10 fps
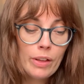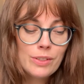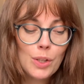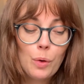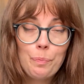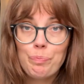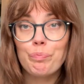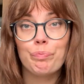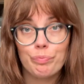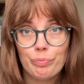So
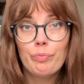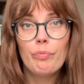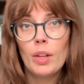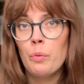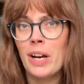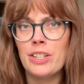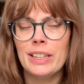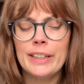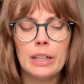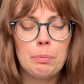we're
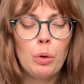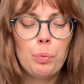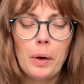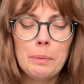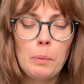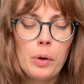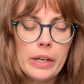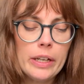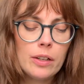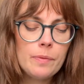actually going to pull one more
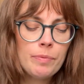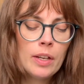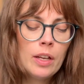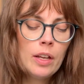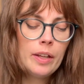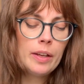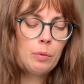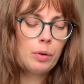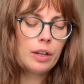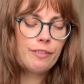here in
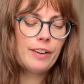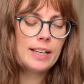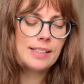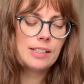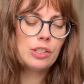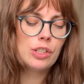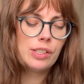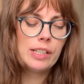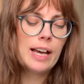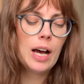work and finances and just
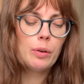see how